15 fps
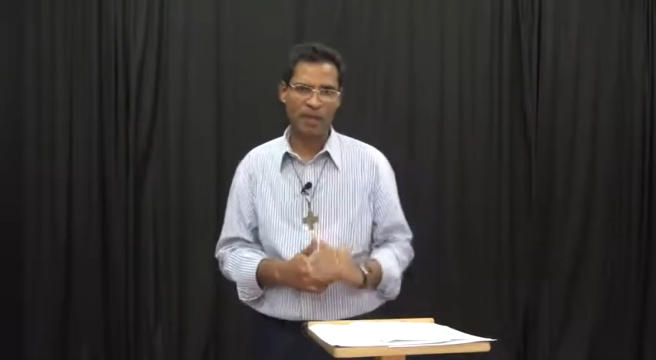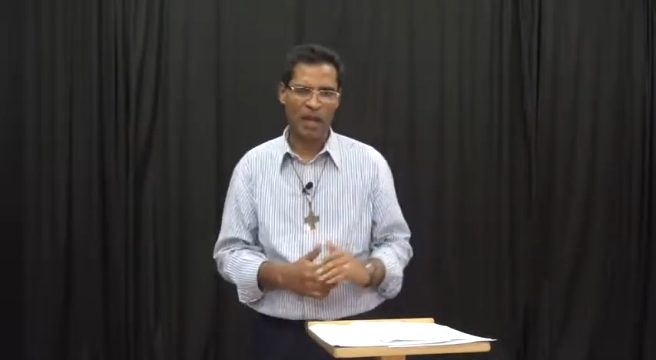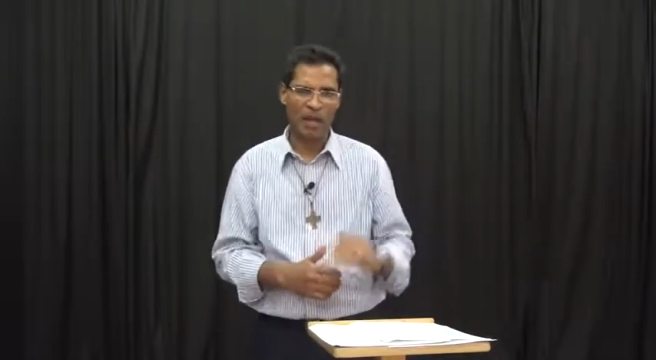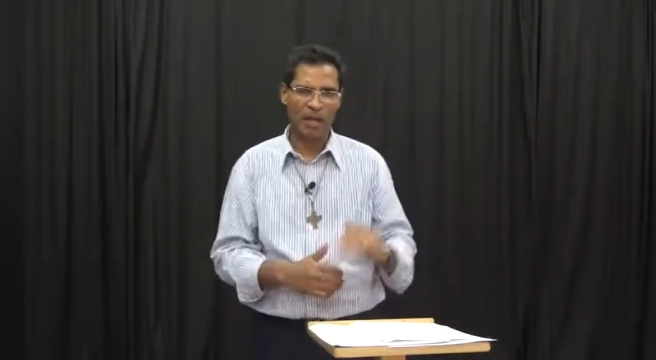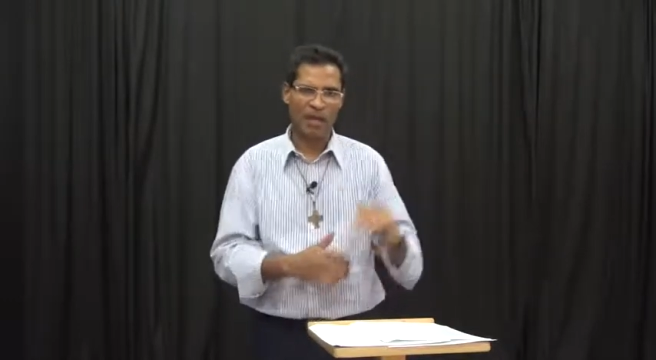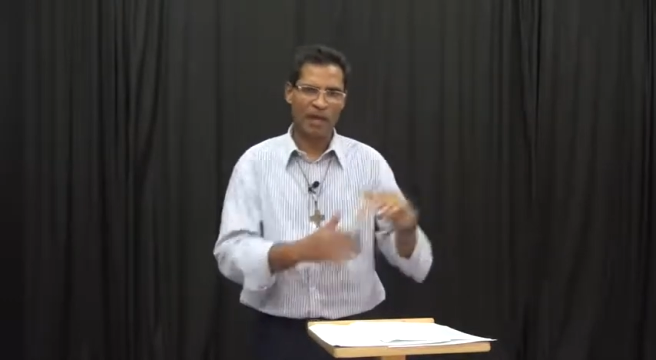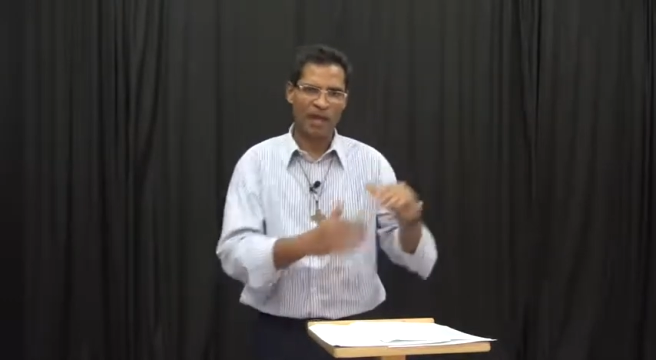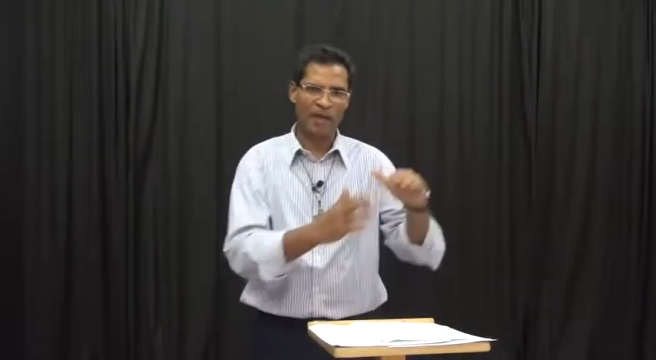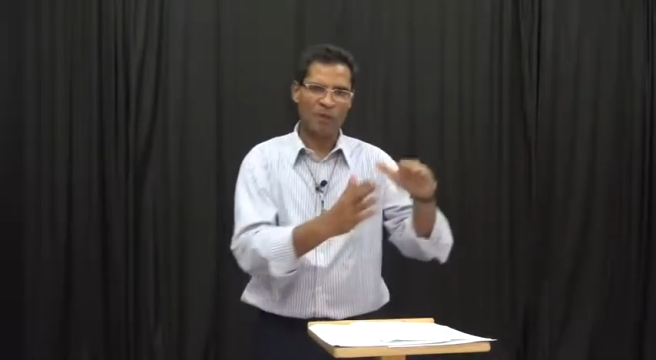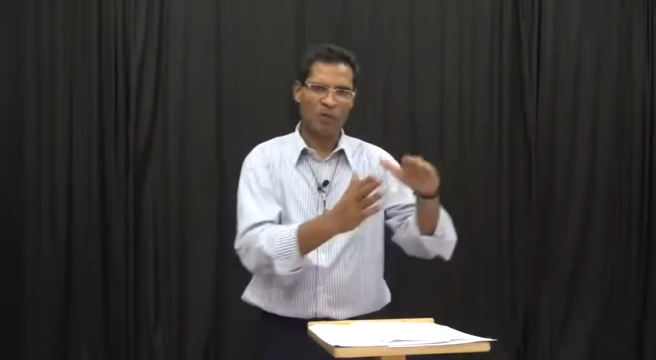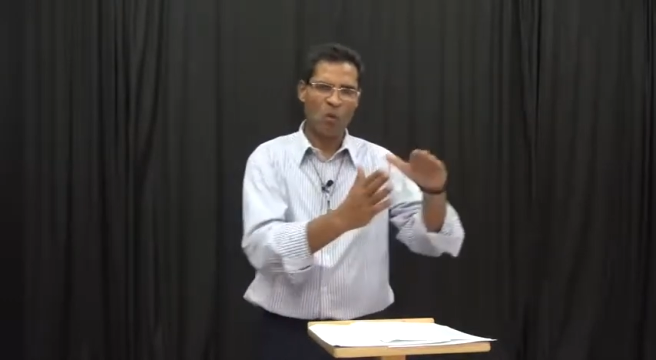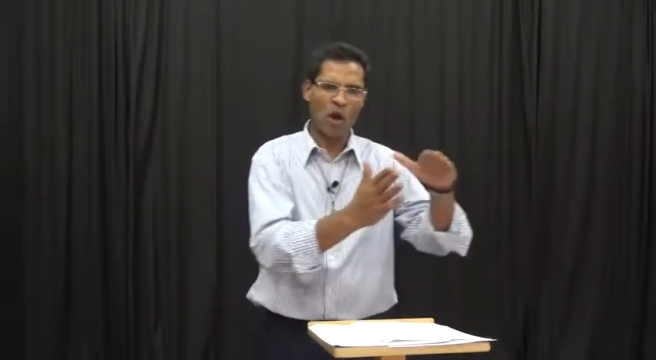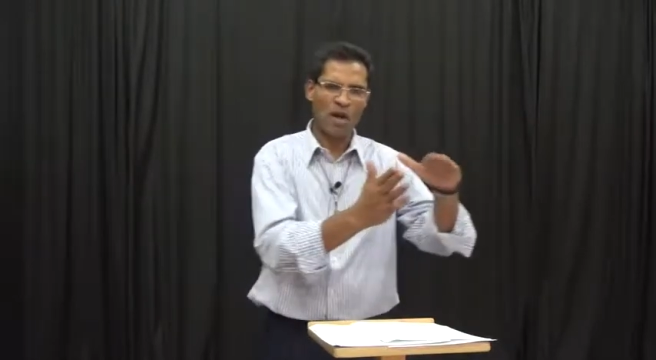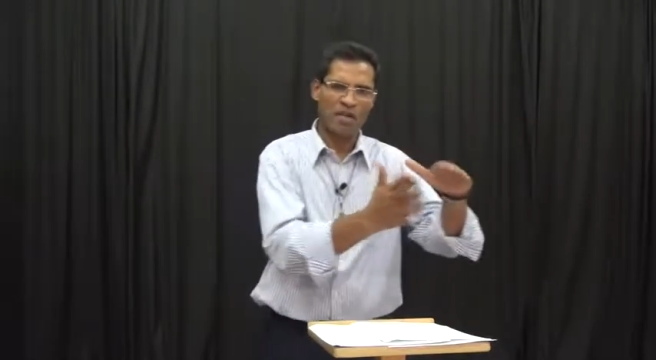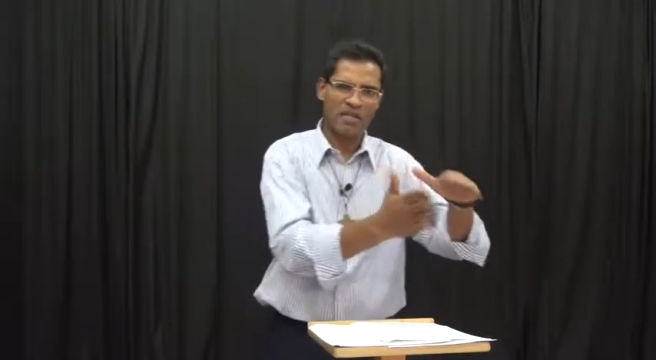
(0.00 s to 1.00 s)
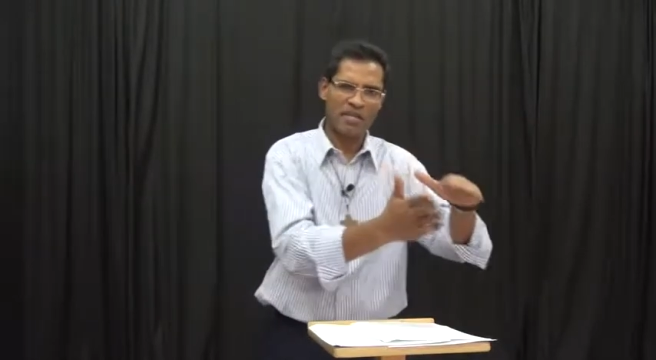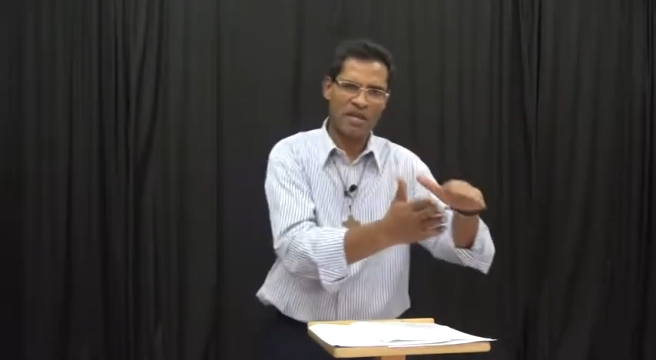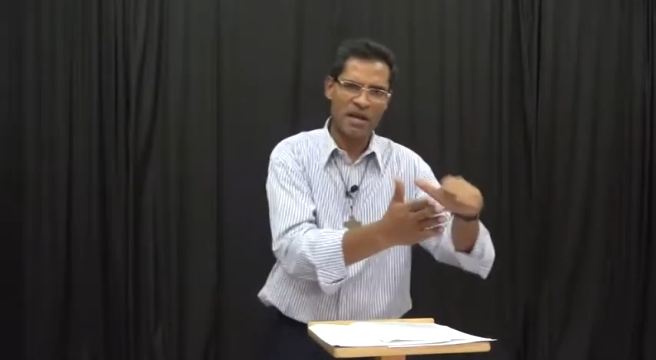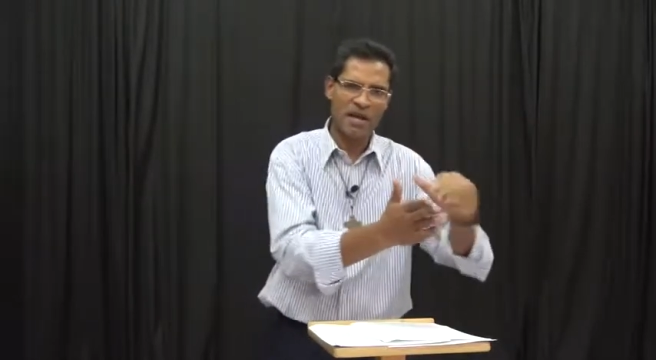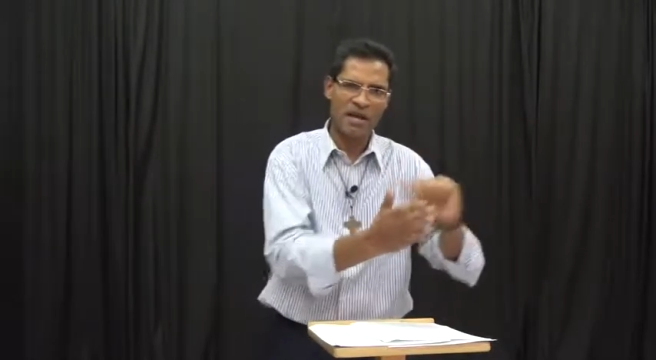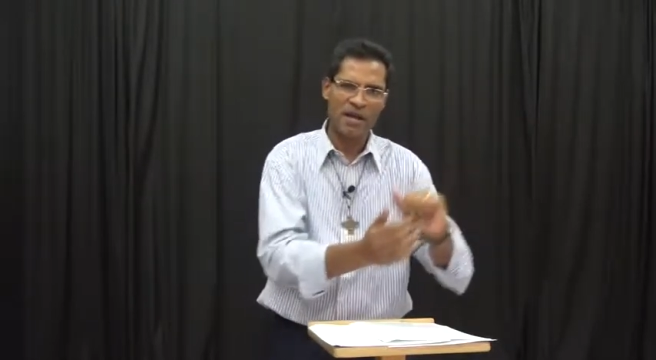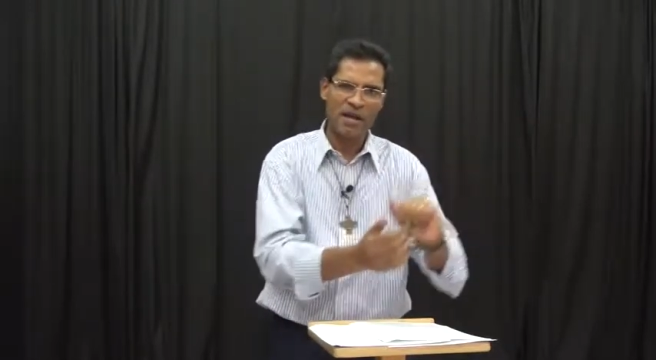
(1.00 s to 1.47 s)
I can have 1
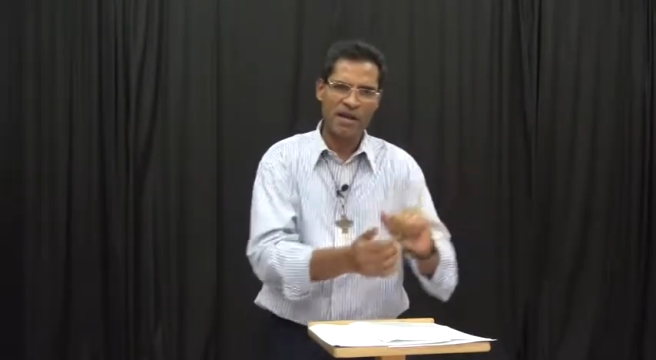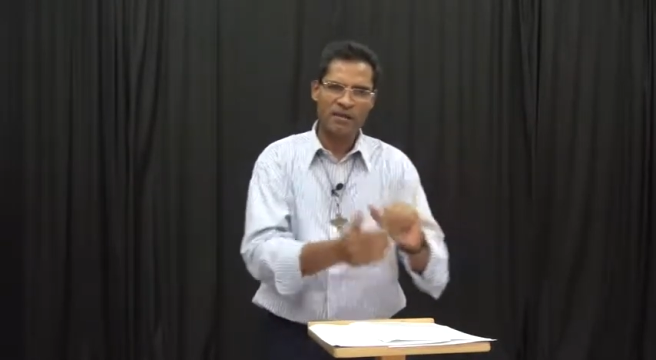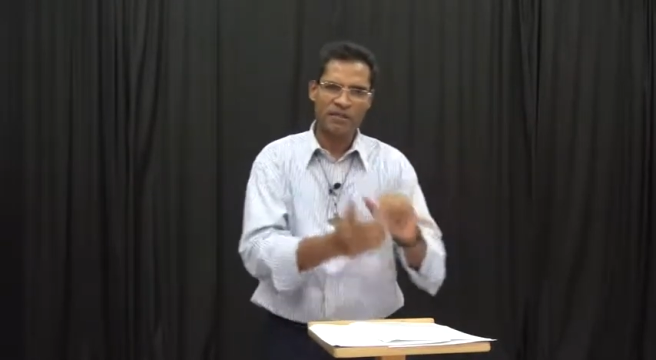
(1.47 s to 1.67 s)
year,